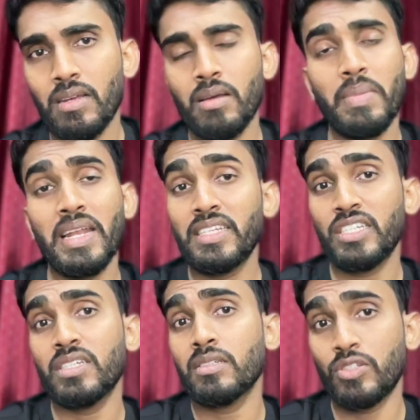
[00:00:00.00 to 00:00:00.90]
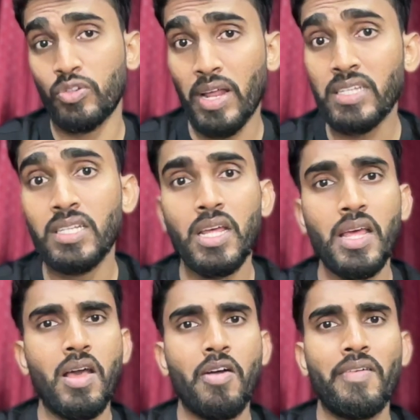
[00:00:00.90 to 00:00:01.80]
managing stress,
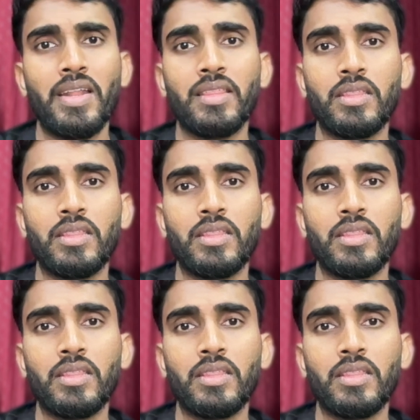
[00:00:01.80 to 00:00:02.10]
whereas